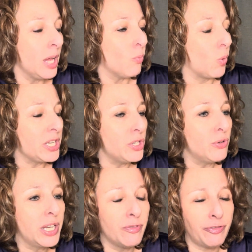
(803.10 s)
When you
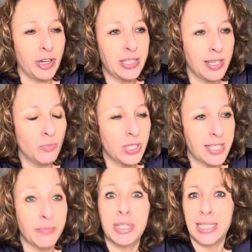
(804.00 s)
confront them with
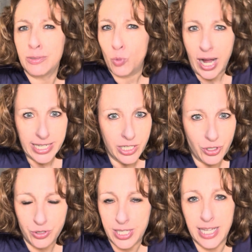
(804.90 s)
something, why did
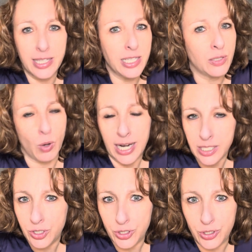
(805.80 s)
you say this? Why
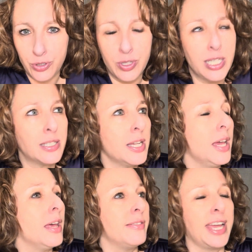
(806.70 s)
did you do this?
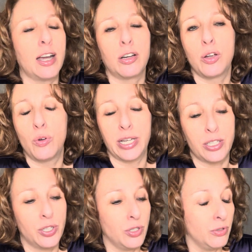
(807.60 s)
They are going
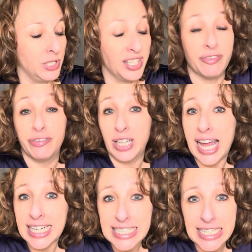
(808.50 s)
to
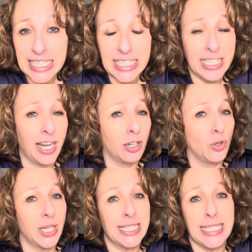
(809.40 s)
deflect, they are
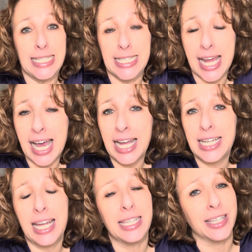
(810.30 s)
going to
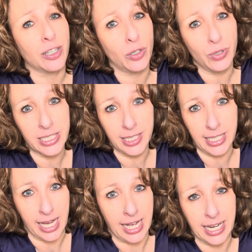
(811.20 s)
deny, and they are going to
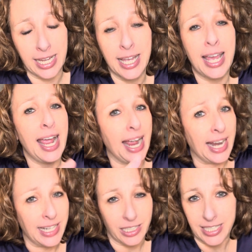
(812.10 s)
lie.
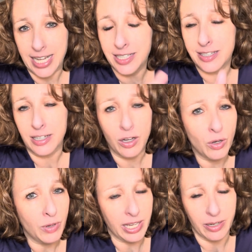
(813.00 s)
And it tends to
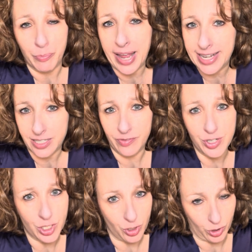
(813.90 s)
go in a massive
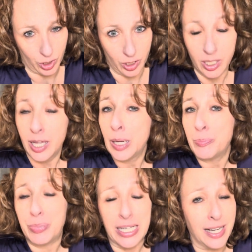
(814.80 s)
circle
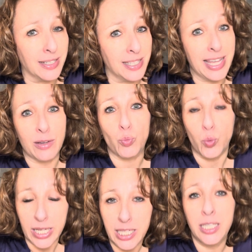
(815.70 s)
because they
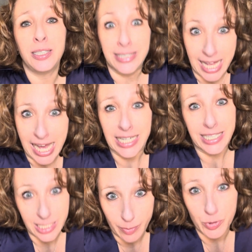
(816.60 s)
will not
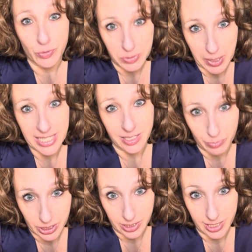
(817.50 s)
accept
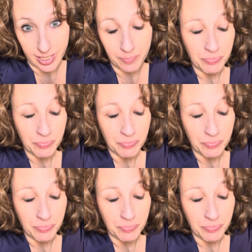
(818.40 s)
responsibility.